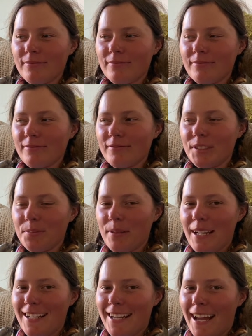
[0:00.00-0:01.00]
It's
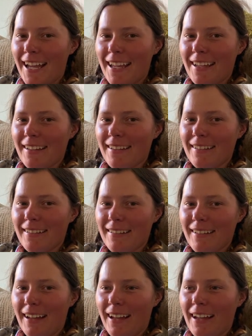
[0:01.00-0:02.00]
pretty tight,
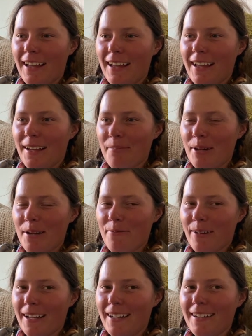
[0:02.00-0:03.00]
pretty
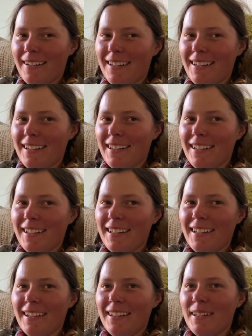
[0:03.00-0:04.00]
fun,
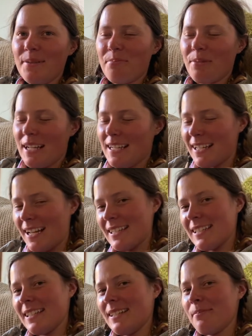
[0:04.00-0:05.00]
pretty
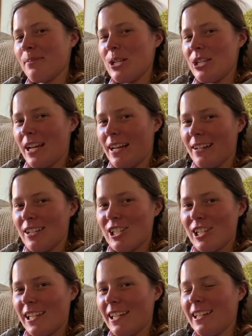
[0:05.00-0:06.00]
exhausting, pretty
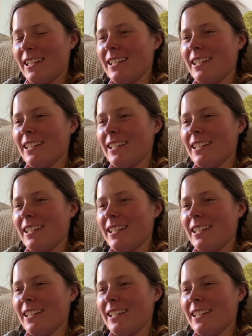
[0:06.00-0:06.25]
challenging.